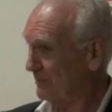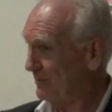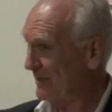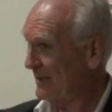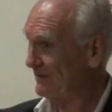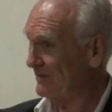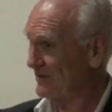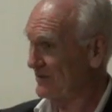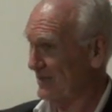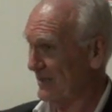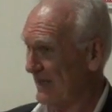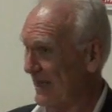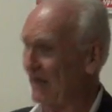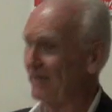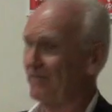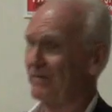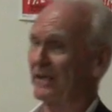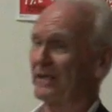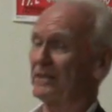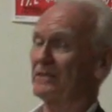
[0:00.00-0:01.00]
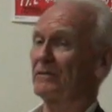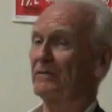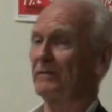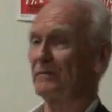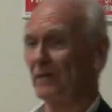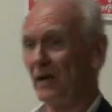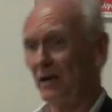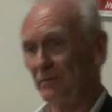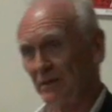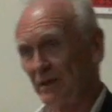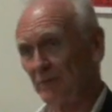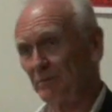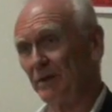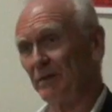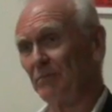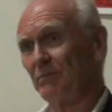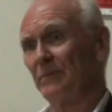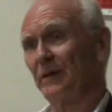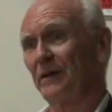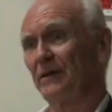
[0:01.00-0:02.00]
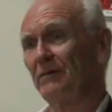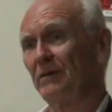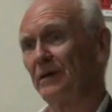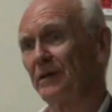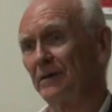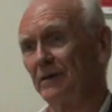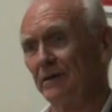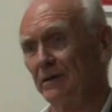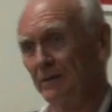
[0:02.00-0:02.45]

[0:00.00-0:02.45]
believe he's a Catholic, so he might be a bit better, I